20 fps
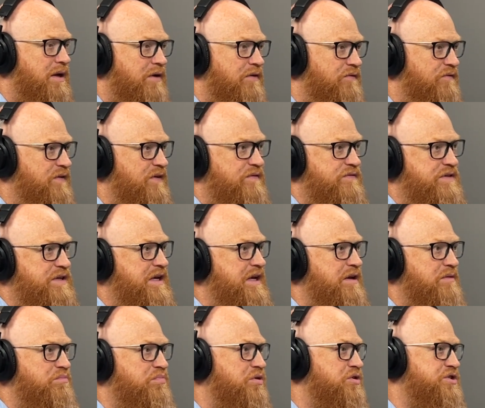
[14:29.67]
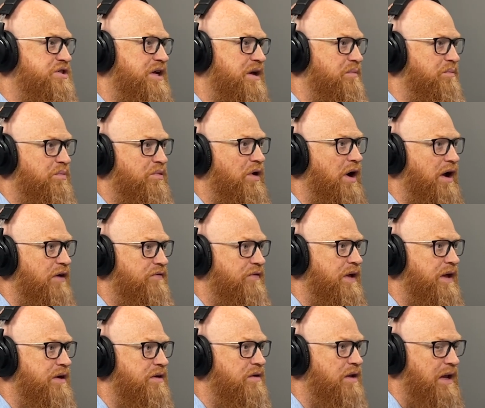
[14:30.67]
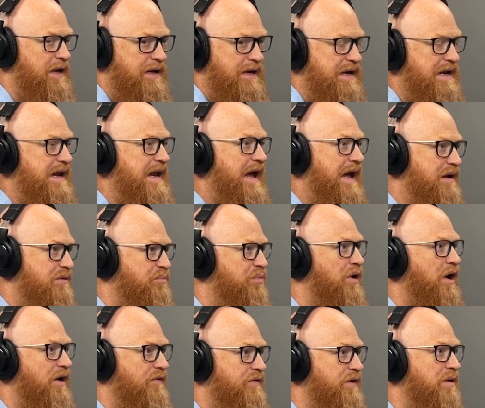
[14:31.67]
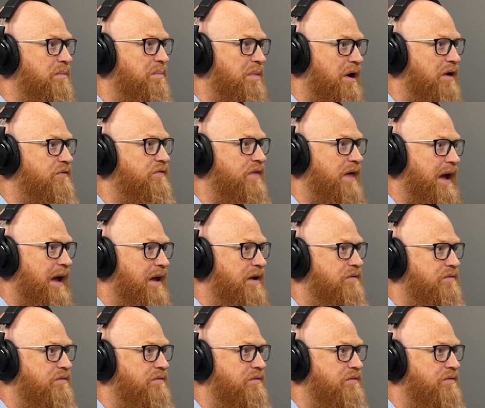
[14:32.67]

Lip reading: 15% profit, like net profit above that,